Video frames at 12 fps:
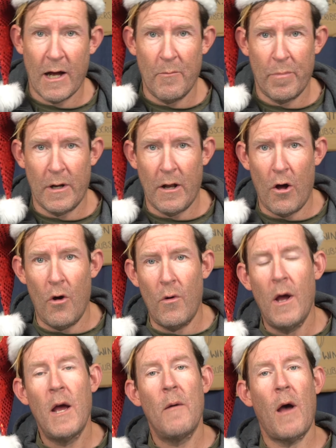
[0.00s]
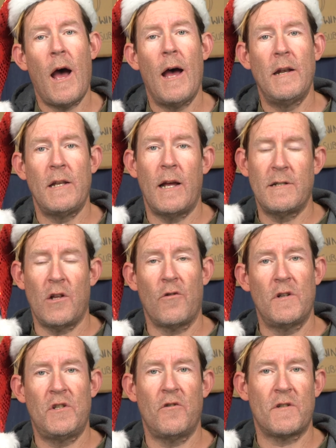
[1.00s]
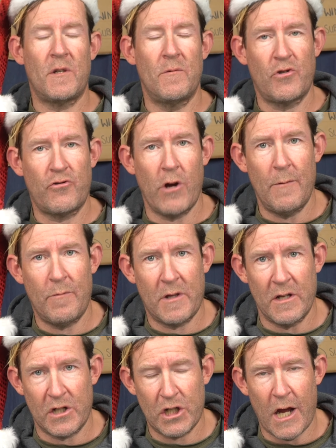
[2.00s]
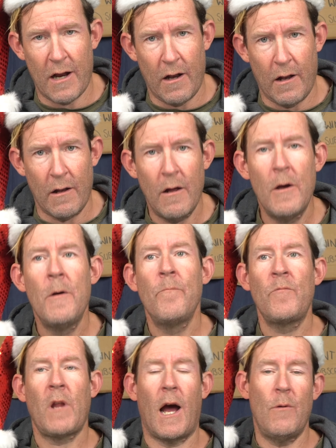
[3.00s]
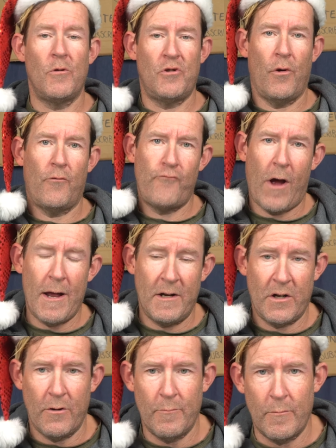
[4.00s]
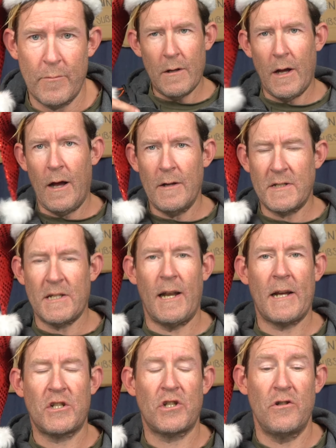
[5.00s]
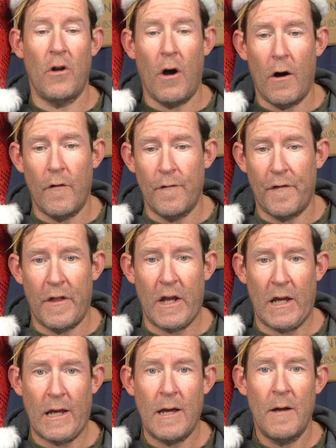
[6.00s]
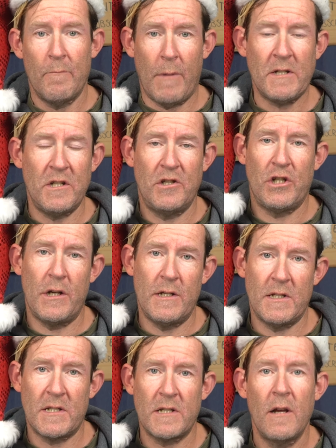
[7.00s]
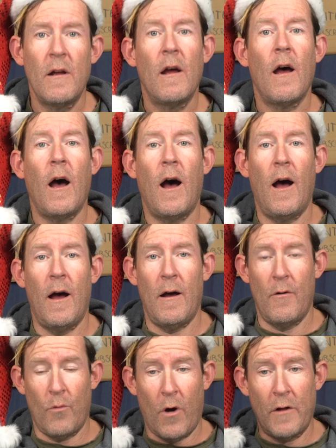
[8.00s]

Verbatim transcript: down below. And as long as you're subscribed to the channel, I will do a random uh, selection of the messages uh,